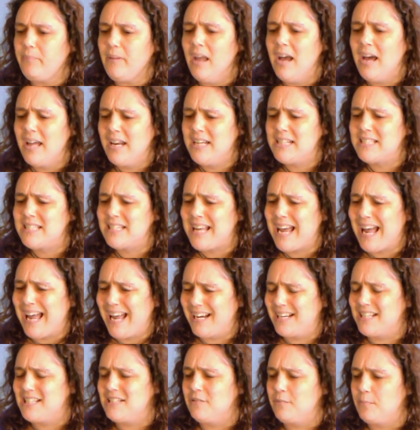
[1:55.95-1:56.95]
And it's an
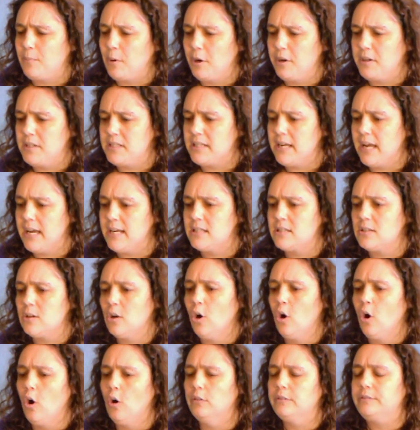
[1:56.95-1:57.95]
active process
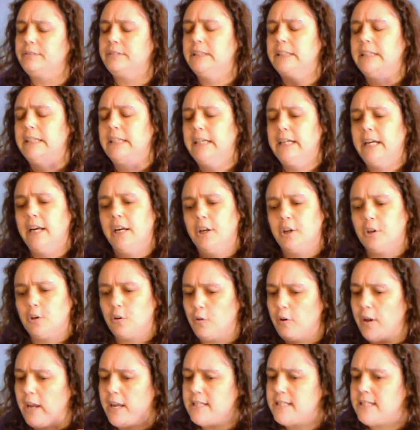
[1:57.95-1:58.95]
of
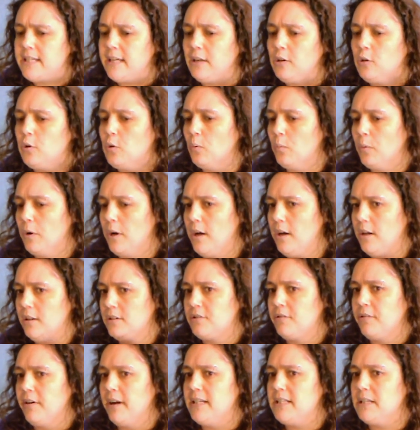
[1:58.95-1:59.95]
creating your world,
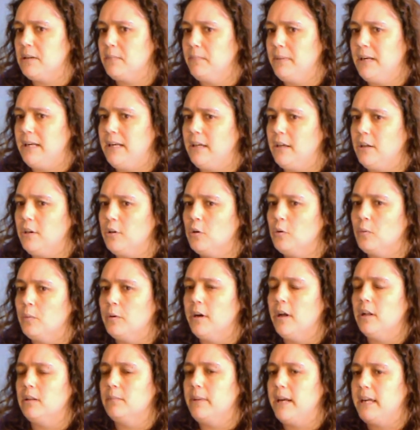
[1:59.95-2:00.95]
creating meaning in your
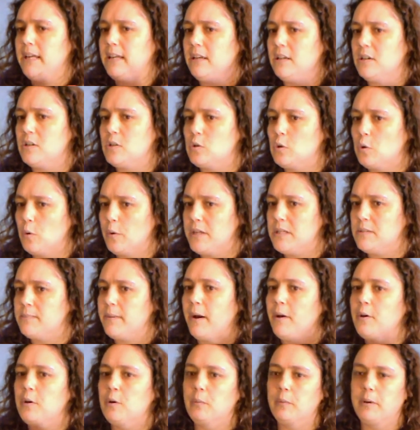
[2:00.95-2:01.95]
world, making stories
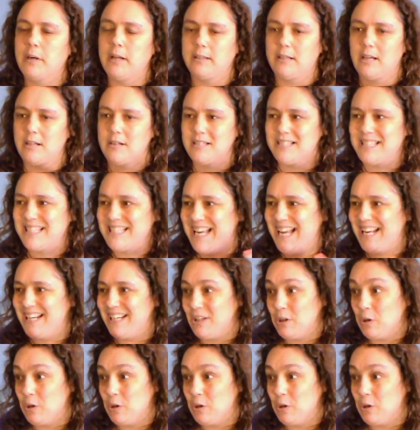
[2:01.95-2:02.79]
about your world, understanding your